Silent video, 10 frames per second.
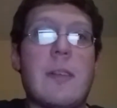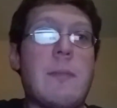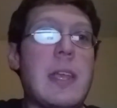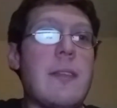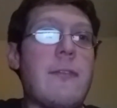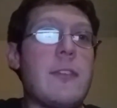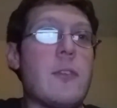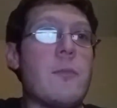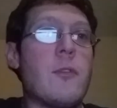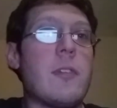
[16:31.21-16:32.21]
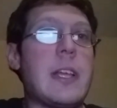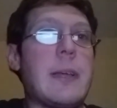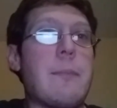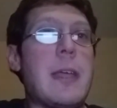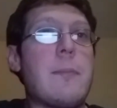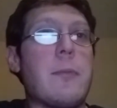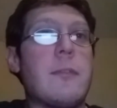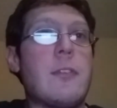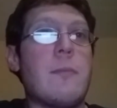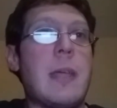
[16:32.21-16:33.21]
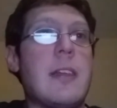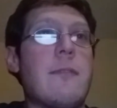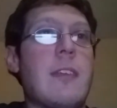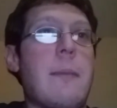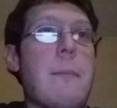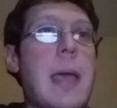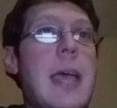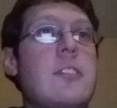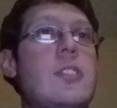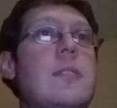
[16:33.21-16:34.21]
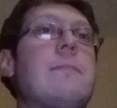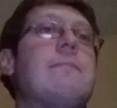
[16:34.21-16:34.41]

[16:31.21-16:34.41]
It made it feel more like a pay-per-view main event match.